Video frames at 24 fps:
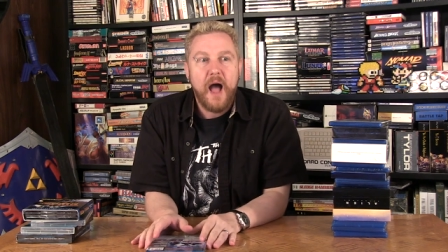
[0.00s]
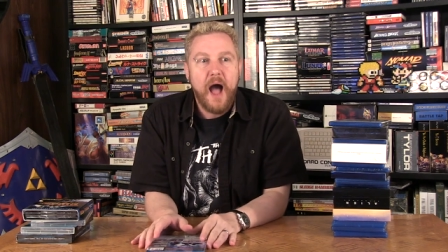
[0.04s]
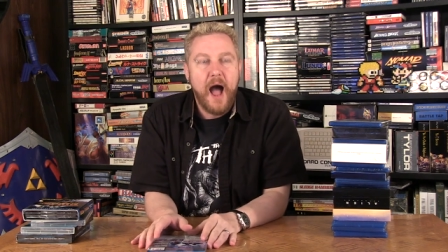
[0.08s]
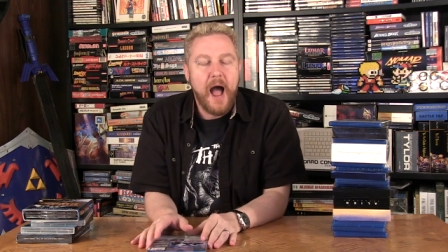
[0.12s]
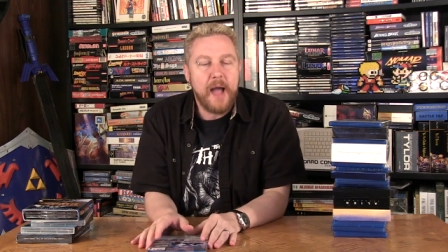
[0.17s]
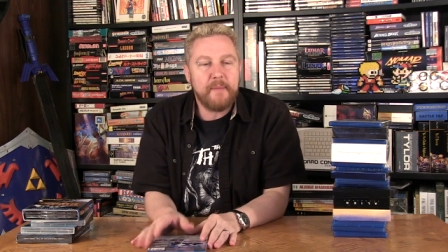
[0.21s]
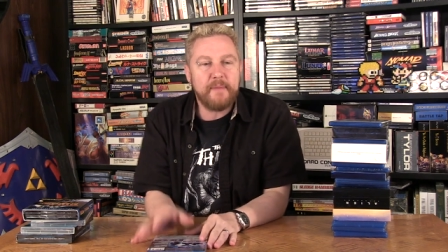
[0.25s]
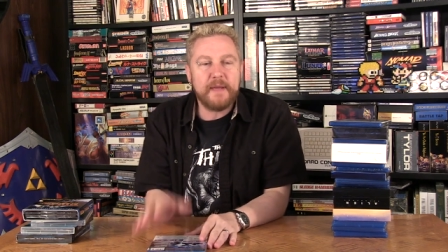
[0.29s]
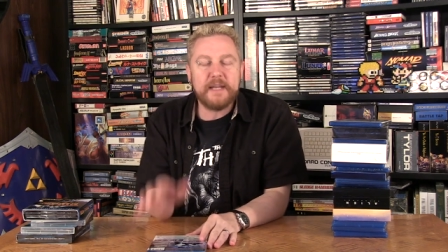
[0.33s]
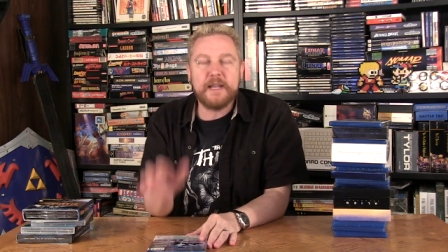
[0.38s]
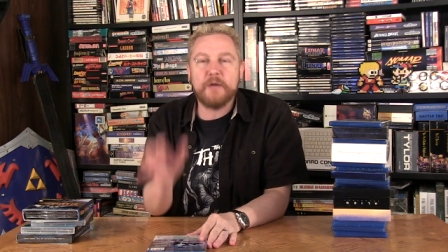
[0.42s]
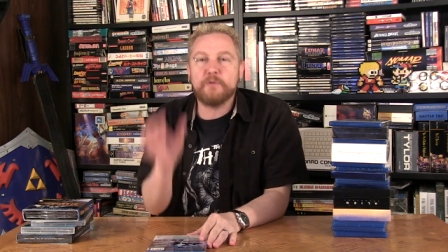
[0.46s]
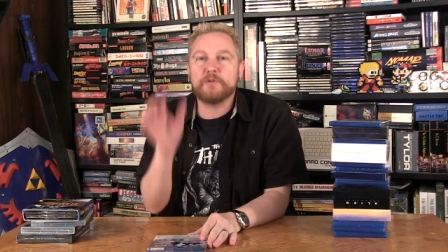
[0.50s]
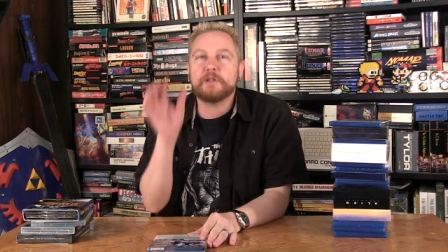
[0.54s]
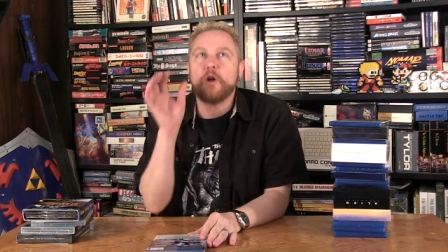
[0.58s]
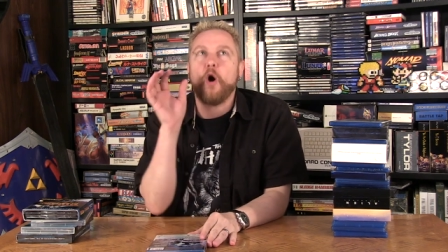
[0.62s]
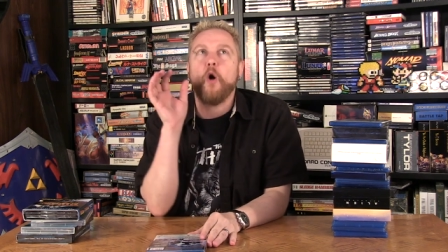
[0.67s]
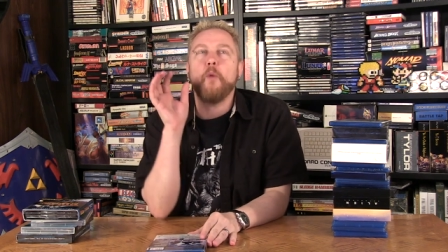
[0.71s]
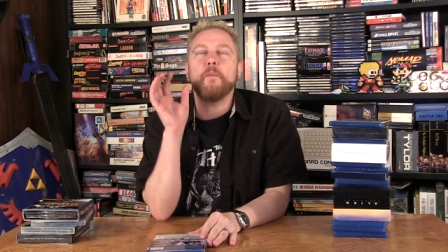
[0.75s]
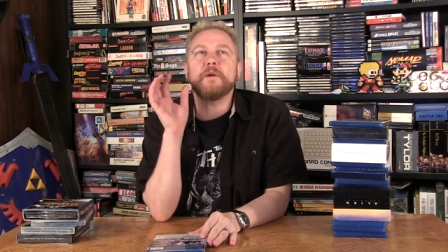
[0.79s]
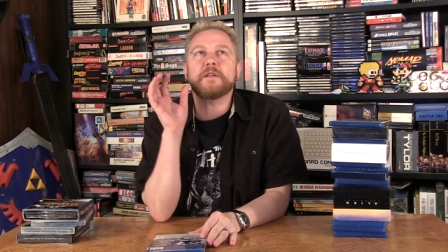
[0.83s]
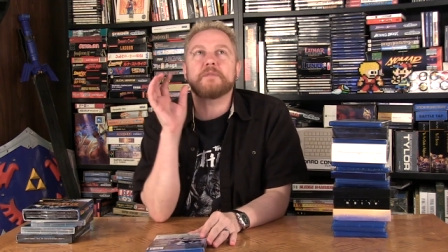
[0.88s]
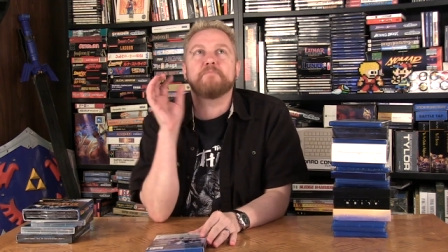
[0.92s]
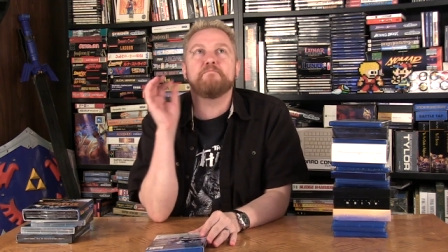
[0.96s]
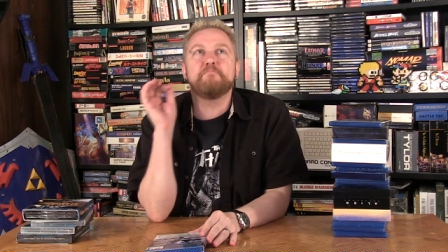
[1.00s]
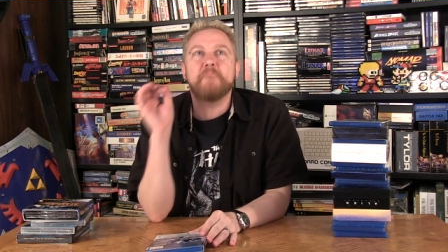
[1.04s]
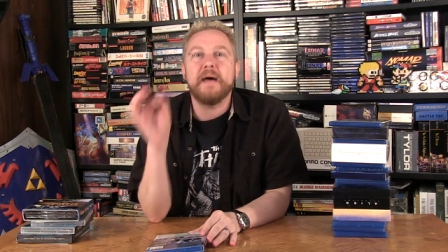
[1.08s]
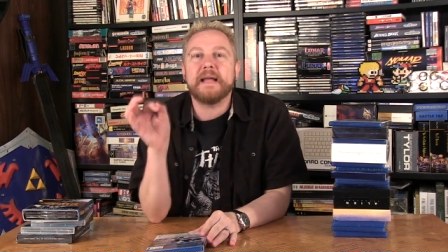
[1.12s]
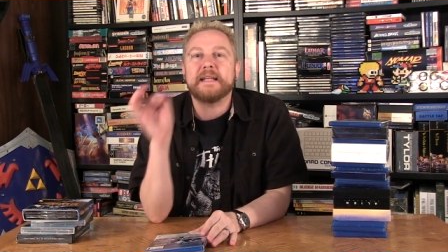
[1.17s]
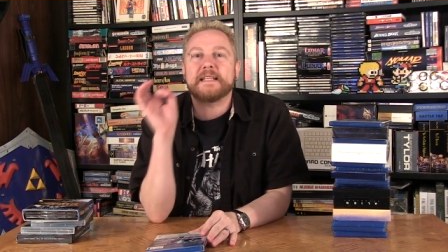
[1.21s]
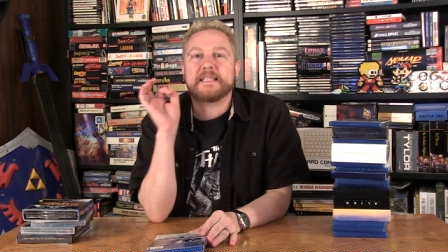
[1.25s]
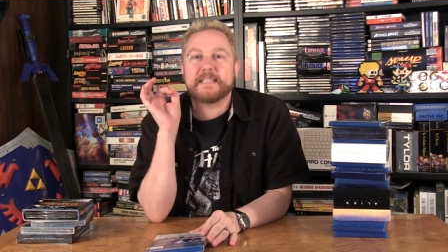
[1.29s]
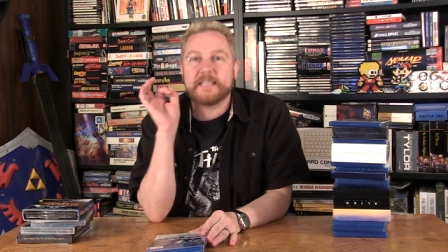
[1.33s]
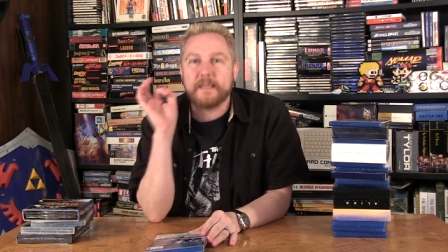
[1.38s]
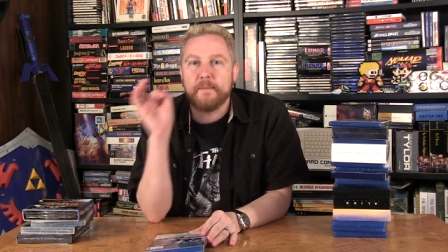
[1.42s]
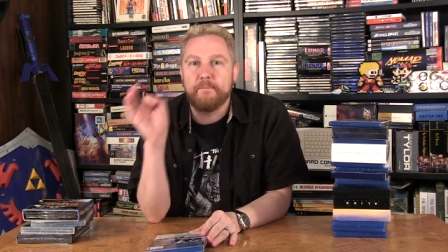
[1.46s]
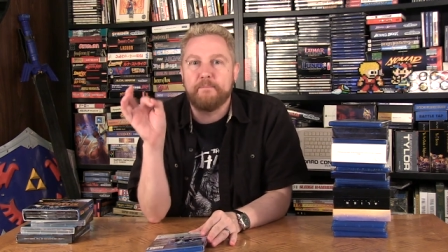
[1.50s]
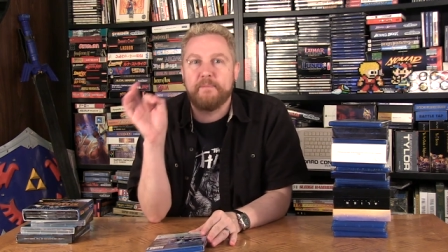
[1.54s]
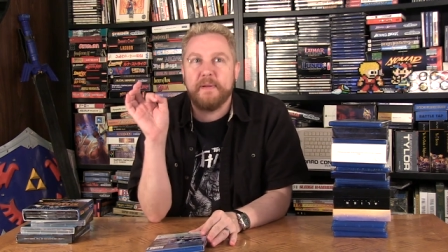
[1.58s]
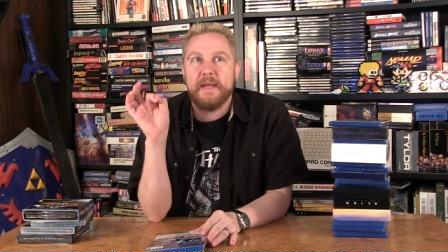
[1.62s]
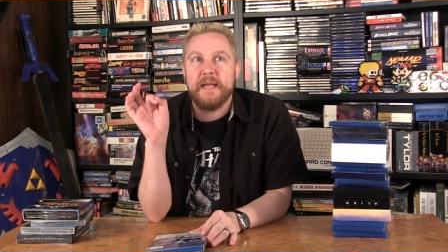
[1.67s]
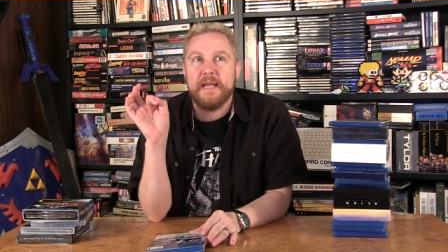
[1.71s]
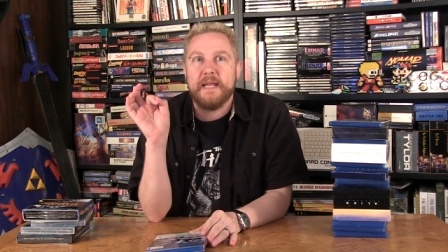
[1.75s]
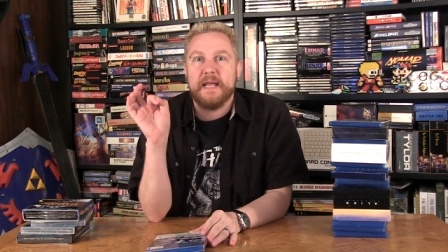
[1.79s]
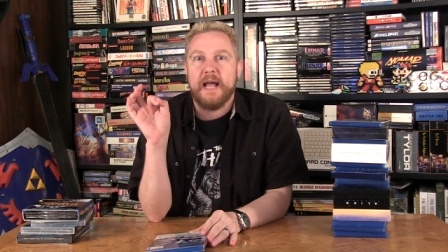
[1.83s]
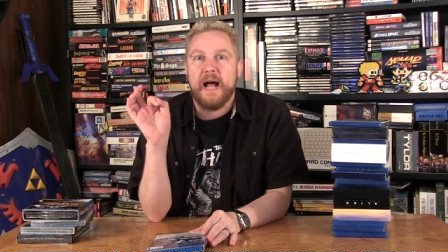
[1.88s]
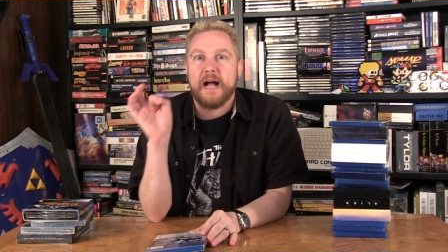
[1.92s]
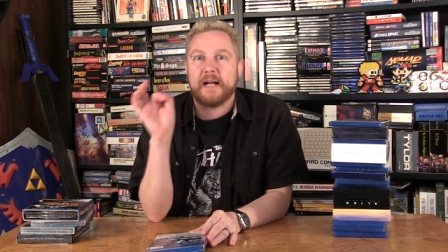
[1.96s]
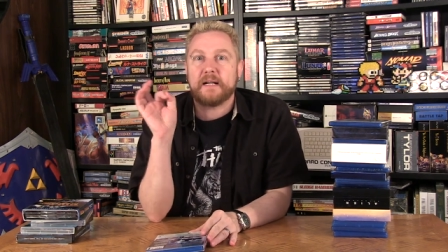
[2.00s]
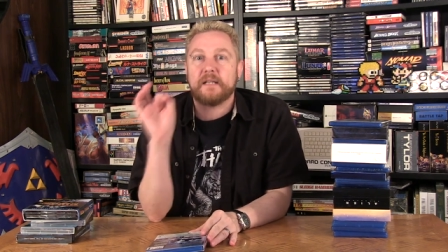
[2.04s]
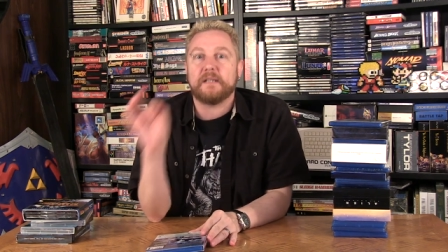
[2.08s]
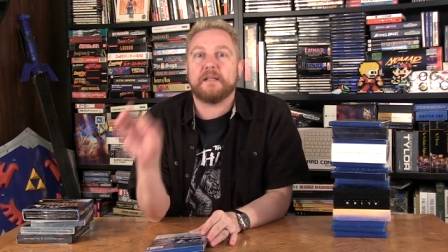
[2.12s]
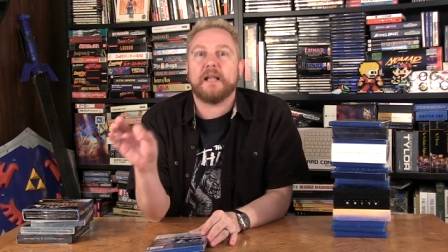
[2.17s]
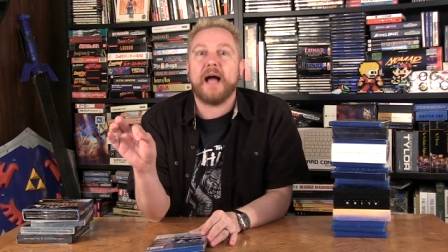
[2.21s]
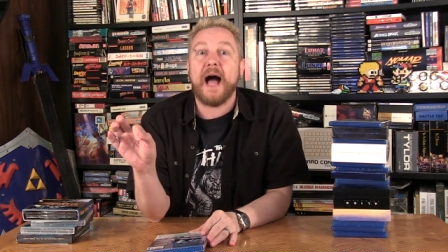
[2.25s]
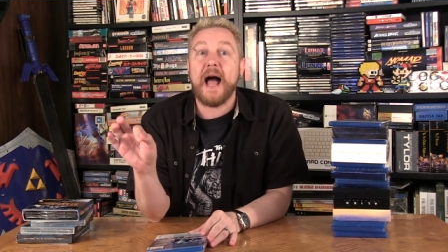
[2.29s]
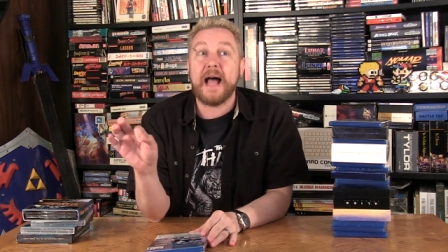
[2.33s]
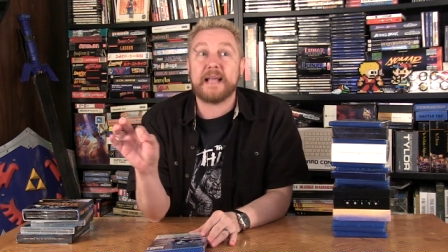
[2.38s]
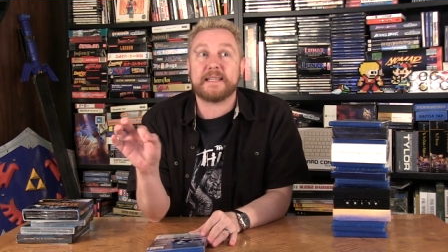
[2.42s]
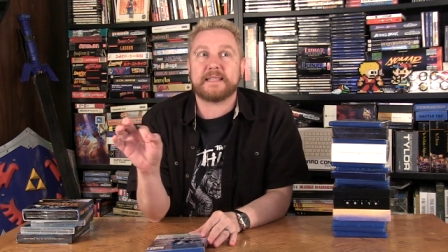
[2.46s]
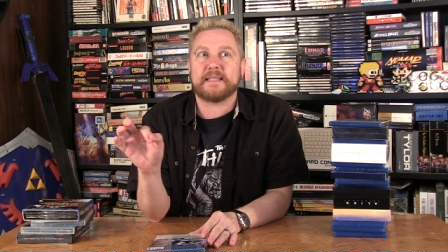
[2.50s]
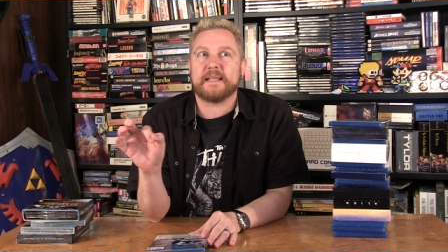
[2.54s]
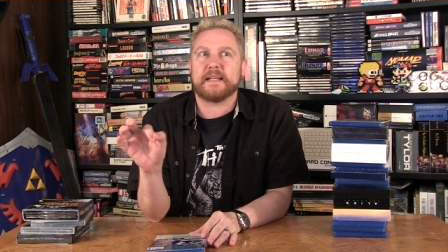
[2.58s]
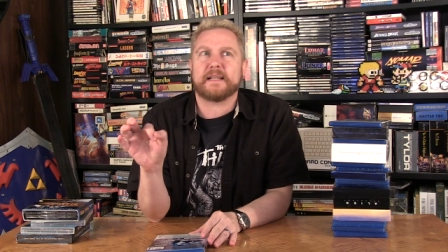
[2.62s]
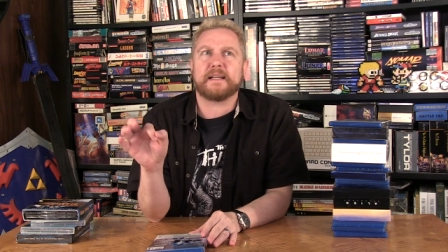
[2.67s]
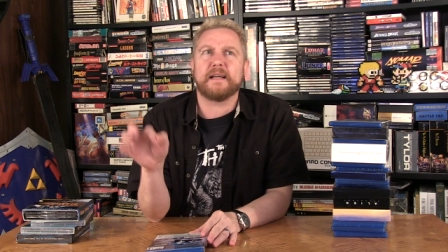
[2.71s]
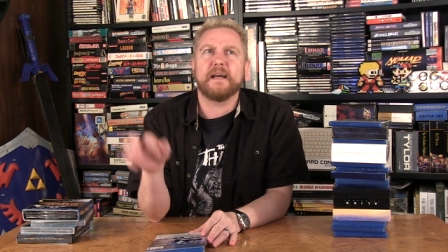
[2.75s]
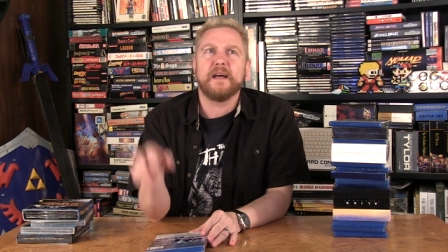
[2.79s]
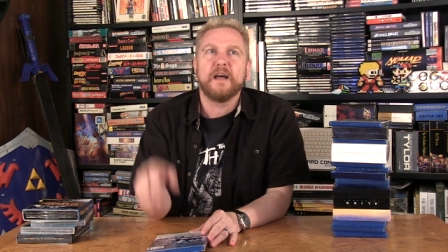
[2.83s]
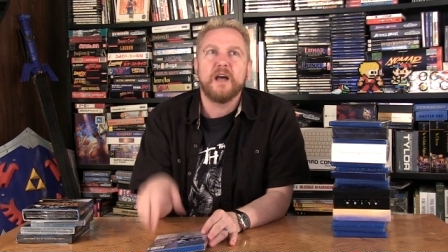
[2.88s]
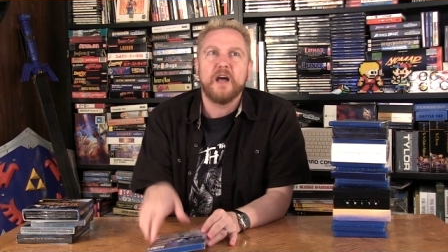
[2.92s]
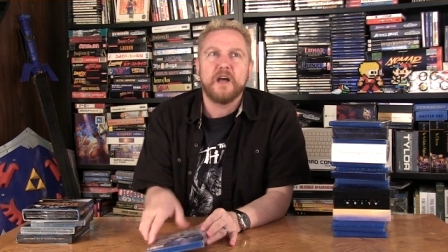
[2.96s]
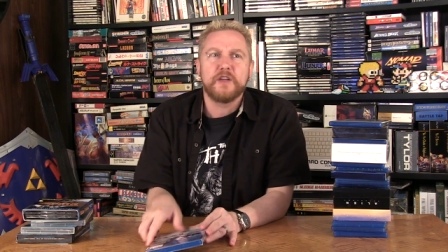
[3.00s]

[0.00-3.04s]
I mean, it was almost meant to be a classic.